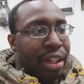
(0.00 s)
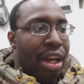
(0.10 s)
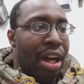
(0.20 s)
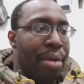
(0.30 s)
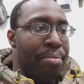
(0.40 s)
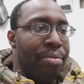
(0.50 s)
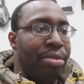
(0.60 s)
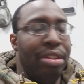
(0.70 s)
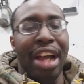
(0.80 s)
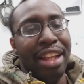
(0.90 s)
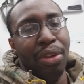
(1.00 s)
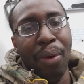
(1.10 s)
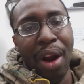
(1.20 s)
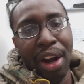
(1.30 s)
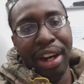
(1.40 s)
Not the
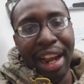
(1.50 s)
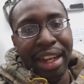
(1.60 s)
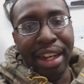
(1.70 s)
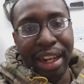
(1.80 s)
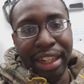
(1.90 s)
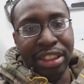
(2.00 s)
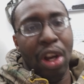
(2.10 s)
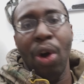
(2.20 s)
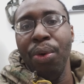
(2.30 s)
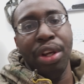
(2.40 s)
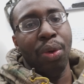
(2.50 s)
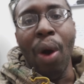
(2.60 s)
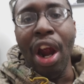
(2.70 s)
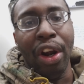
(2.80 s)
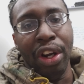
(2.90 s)
wiring I cut, it's a whole nother
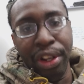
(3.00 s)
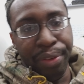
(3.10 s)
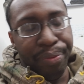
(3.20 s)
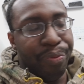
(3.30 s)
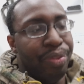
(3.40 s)
wire loom.